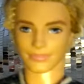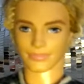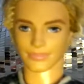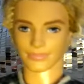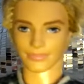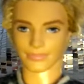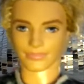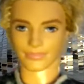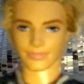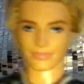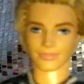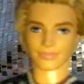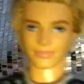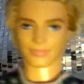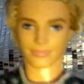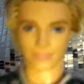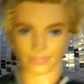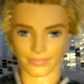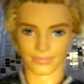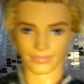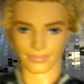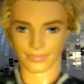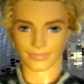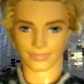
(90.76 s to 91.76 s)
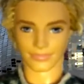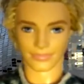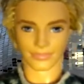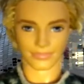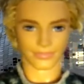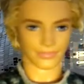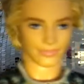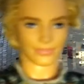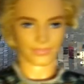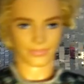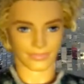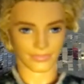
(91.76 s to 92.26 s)
not going to,
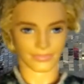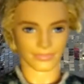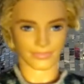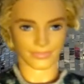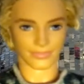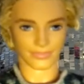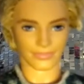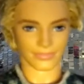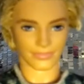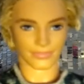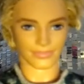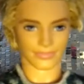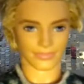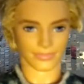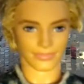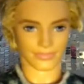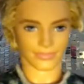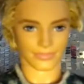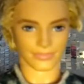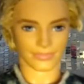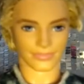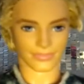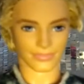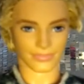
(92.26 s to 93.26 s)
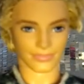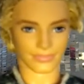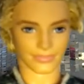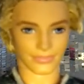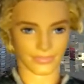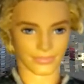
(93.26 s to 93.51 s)
like, candy coat things for you.